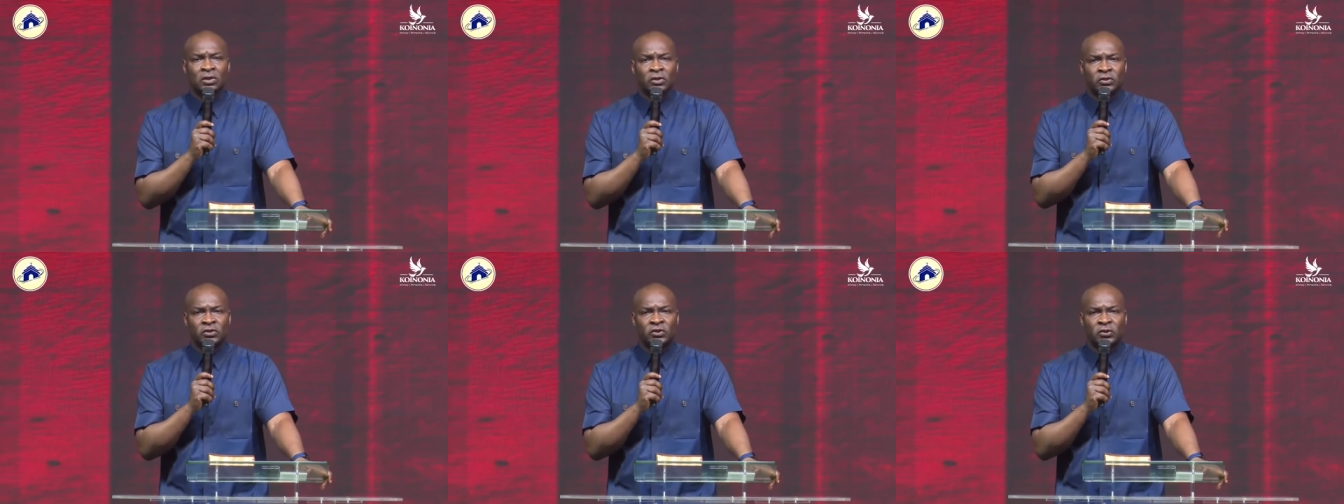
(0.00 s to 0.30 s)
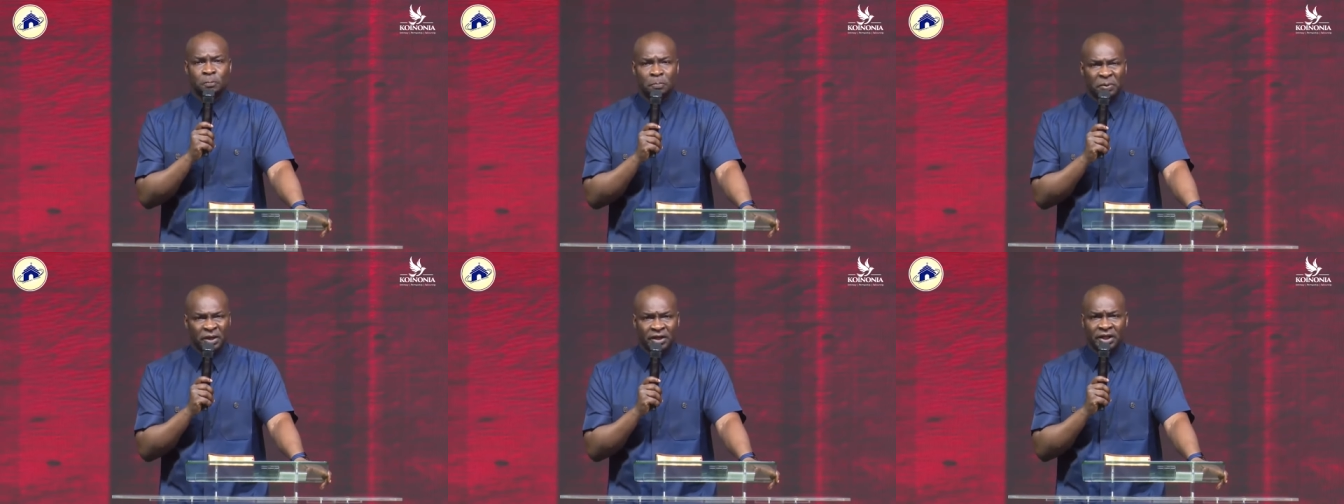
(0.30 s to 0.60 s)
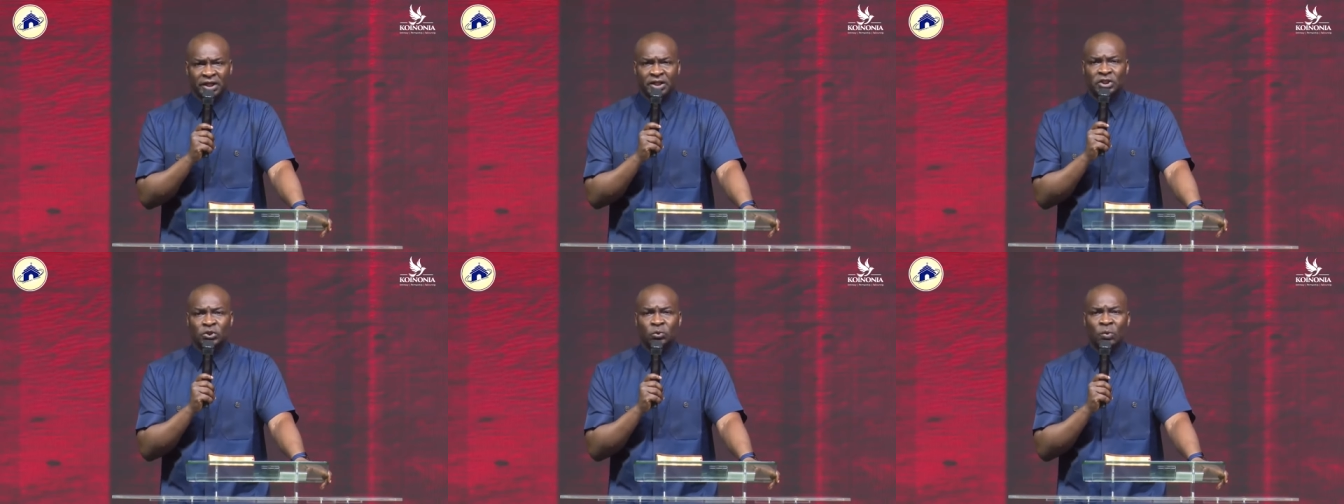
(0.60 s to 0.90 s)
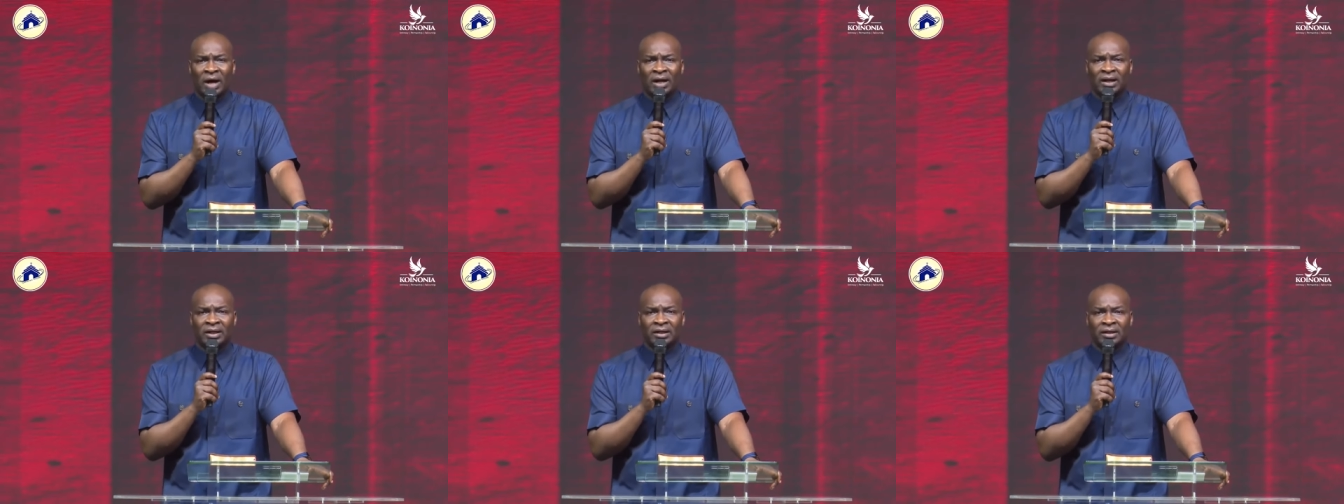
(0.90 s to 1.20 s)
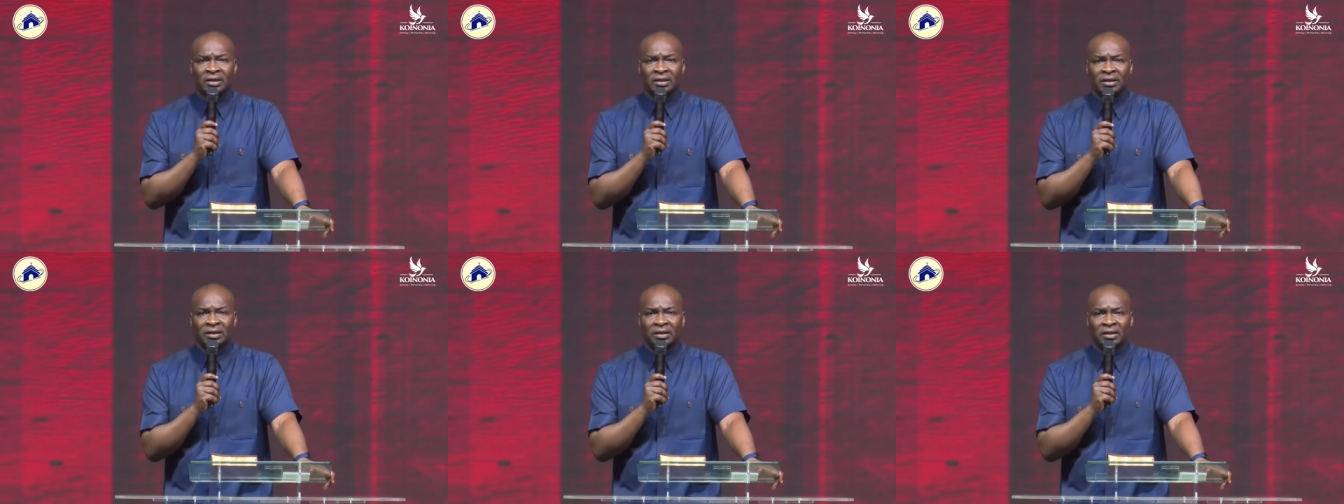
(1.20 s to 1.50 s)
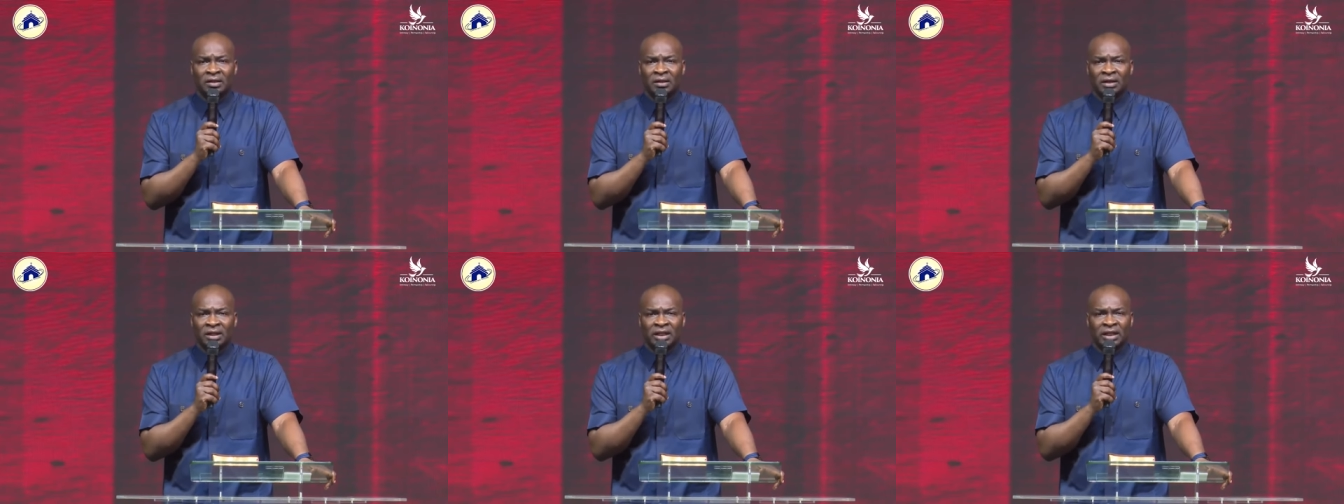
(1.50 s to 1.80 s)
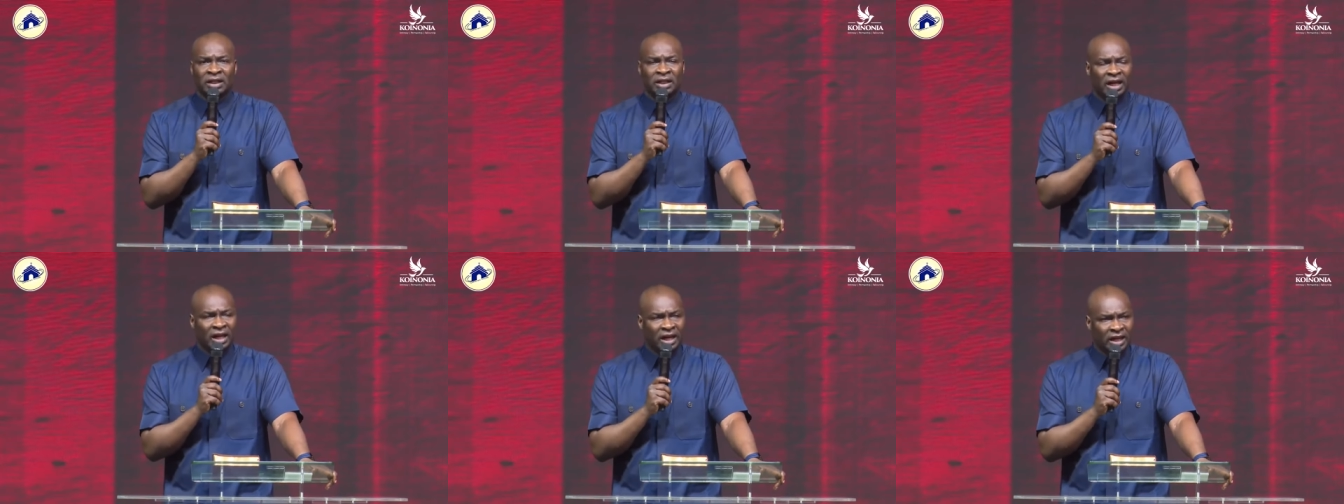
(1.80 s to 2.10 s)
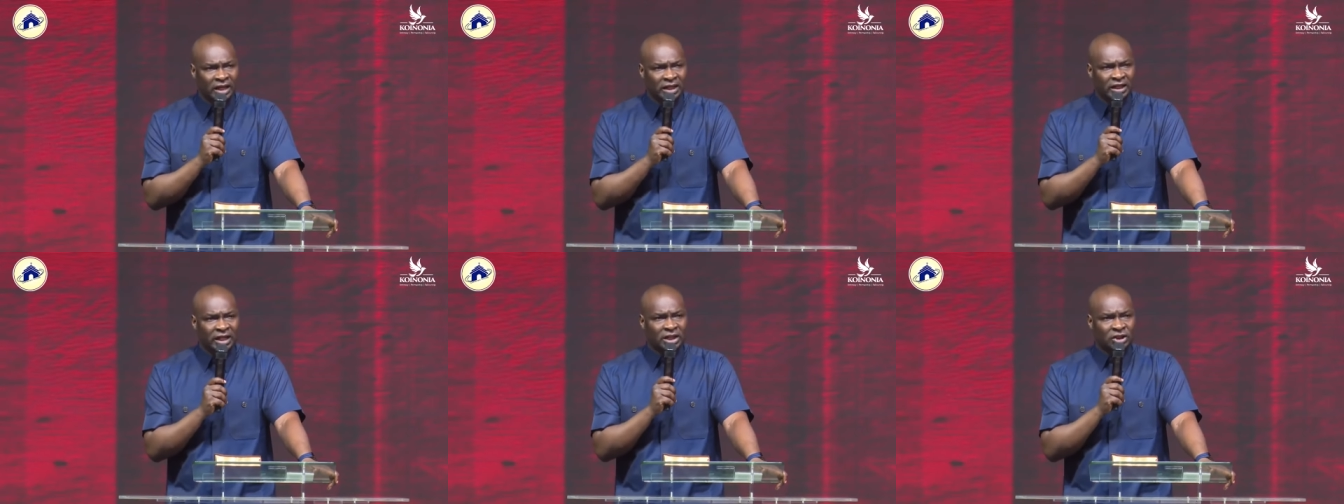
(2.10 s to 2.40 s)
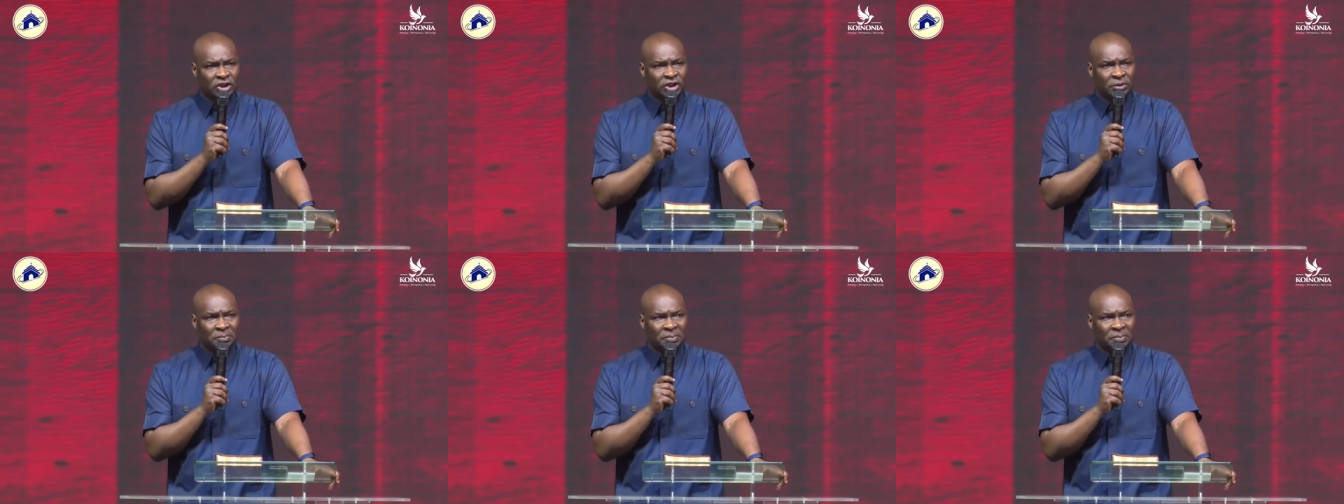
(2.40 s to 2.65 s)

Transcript: spiritually, in leadership,